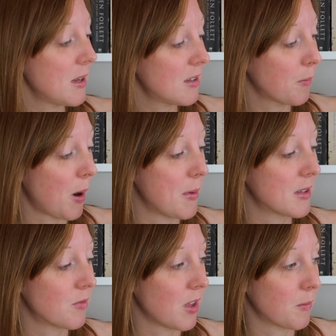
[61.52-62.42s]
basic
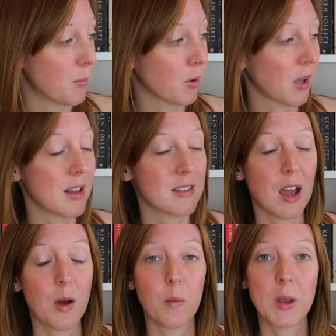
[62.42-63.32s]
premise of this book is
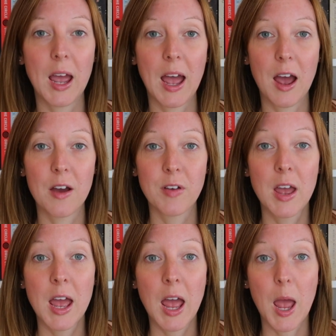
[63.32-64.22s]
that we have
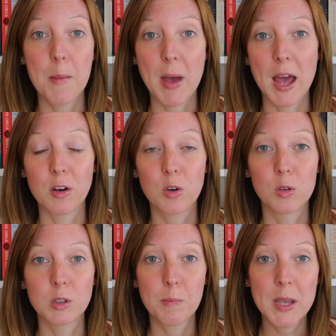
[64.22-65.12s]
a man
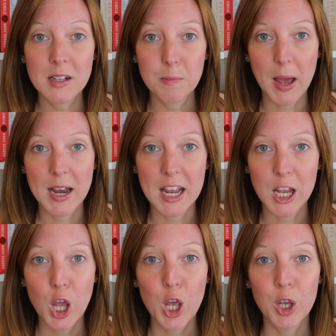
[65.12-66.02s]
called Pete
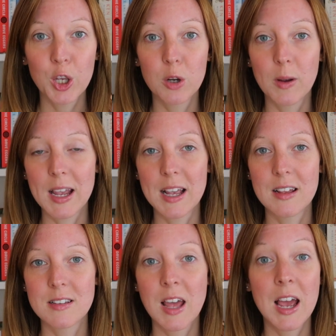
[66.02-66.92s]
Banning, who
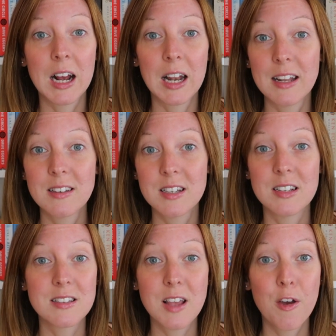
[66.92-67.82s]
is
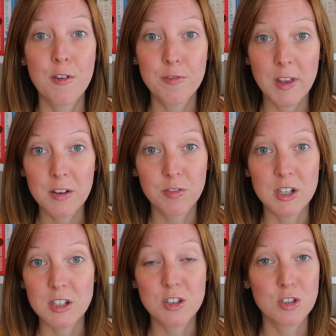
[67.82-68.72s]
Clanton's
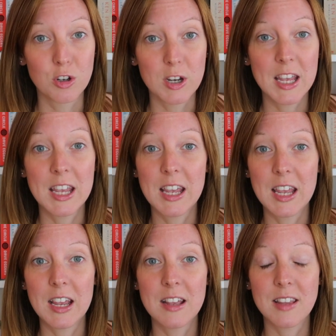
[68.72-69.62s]
favourite son. He
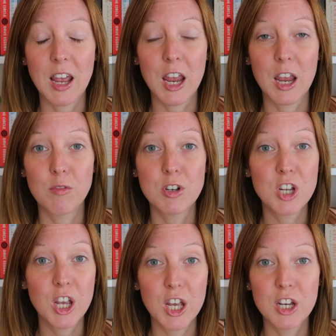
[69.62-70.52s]
is a
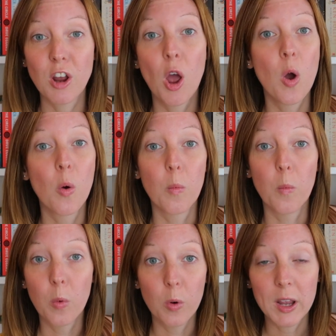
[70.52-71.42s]
returned
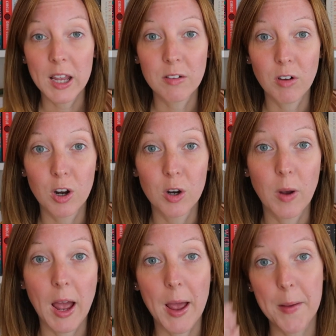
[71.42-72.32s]
war
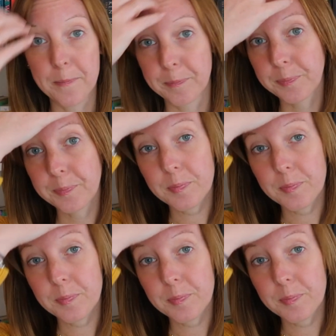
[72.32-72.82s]
hero. Um,